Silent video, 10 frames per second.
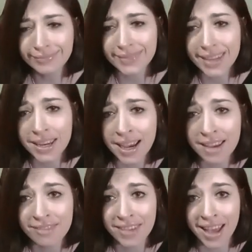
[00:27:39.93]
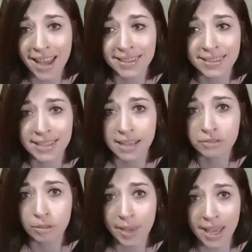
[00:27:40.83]
I've gotten
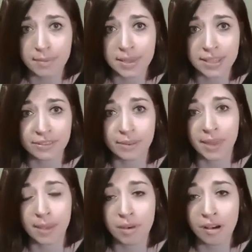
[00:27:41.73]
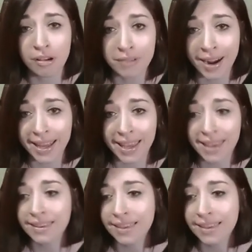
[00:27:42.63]
several payments from them already.